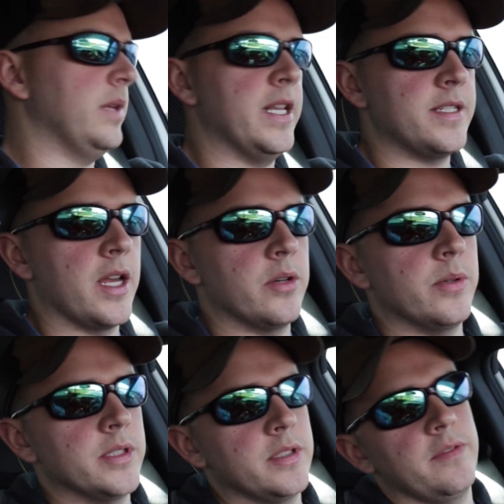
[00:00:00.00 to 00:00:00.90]
intake
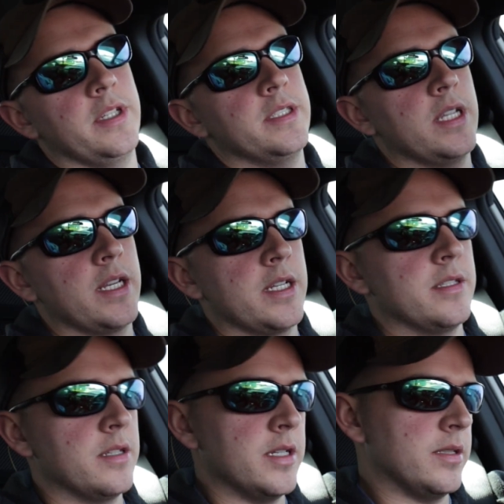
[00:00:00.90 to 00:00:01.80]
noises of the intake,
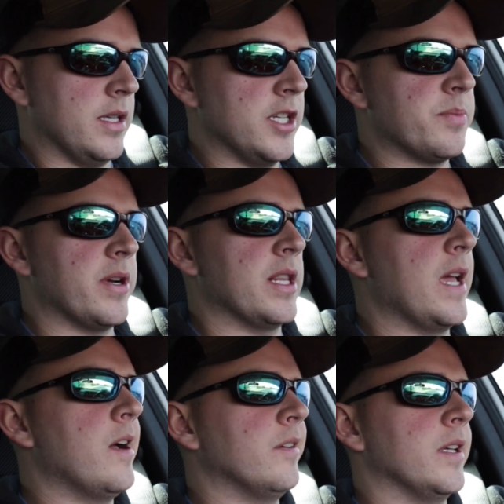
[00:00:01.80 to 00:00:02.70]
because it is pretty
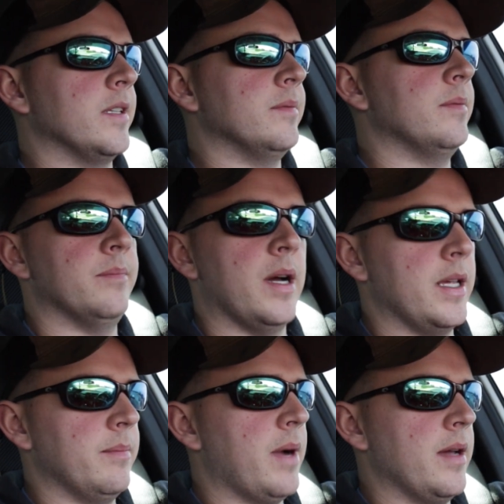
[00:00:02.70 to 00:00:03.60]
loud, and
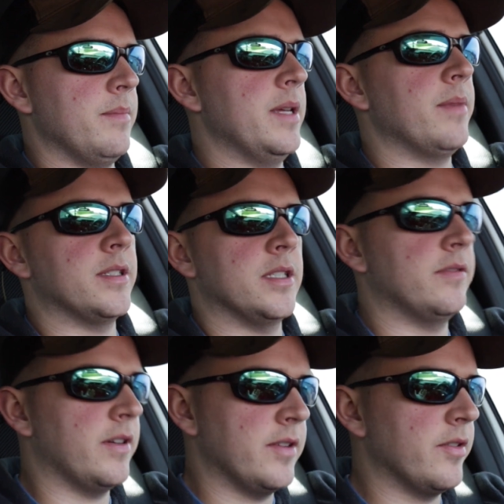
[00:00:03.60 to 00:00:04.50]
me
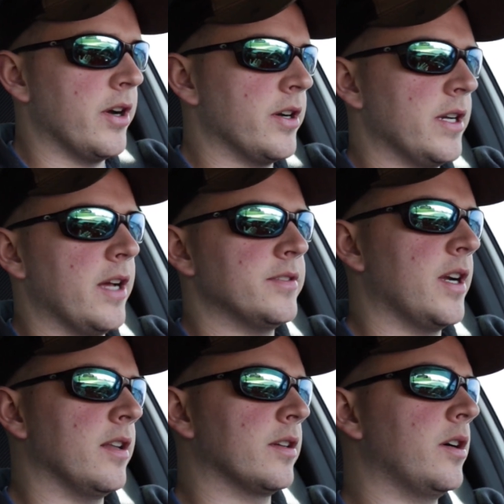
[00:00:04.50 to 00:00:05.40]
myself, I've never heard it
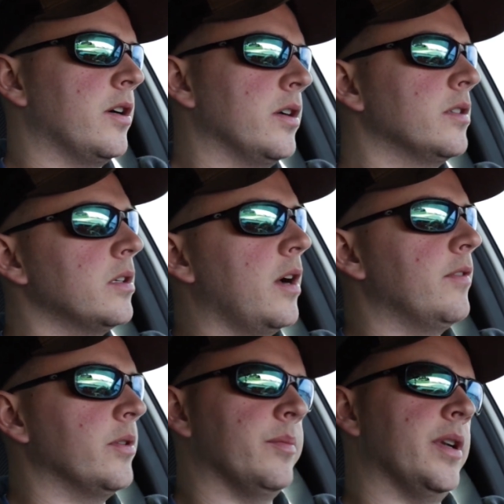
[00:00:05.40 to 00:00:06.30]
outside of the car.
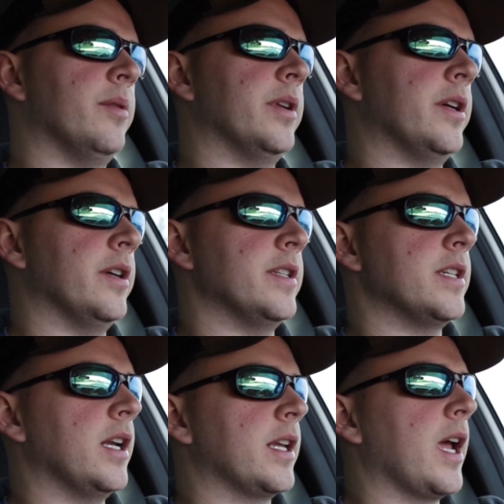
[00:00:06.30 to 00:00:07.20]
I've only been able to hear it
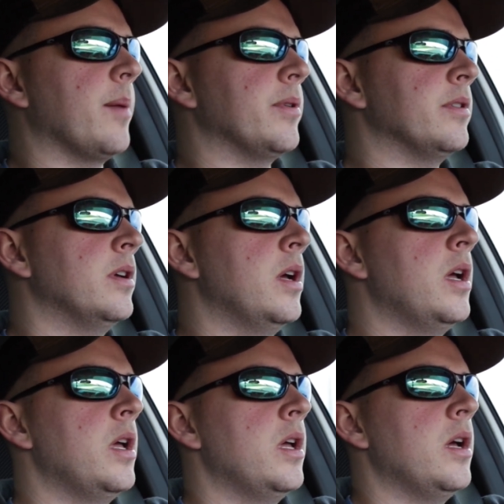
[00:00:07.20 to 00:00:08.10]
inside the cabin,
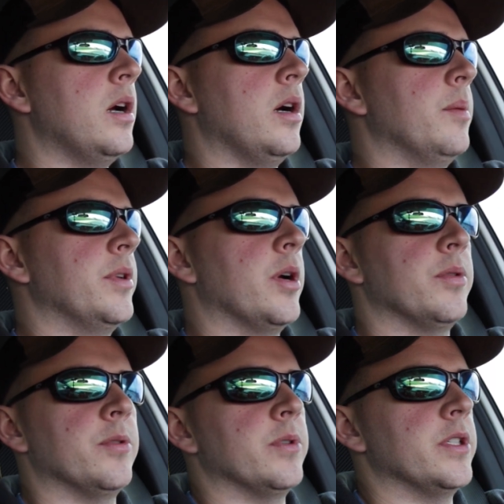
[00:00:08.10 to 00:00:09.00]
you know,
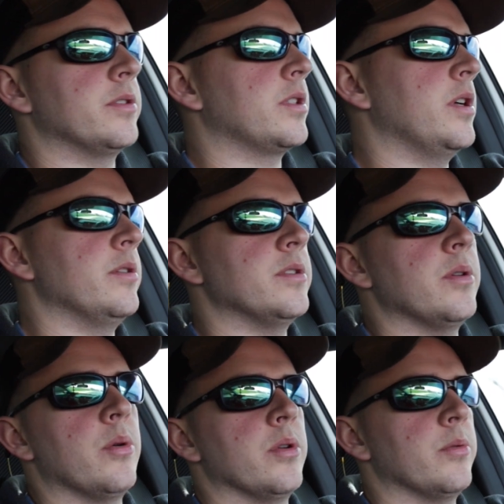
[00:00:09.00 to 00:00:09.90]
with the windows closed
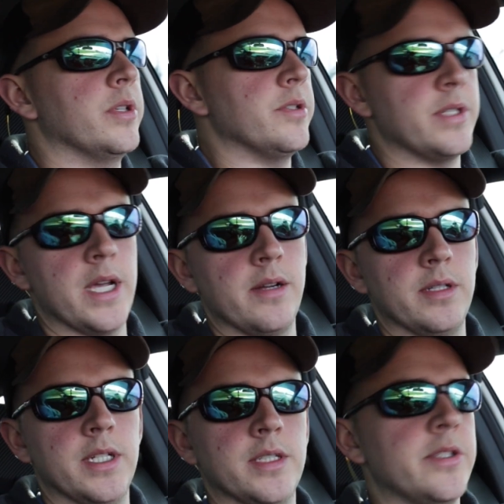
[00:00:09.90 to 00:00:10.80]
or the windows down.
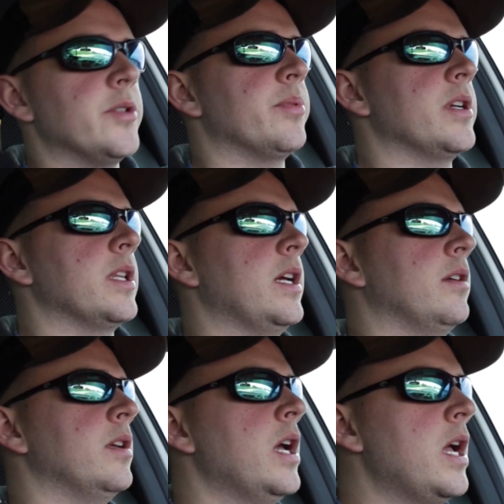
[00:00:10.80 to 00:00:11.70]
It is still pretty loud.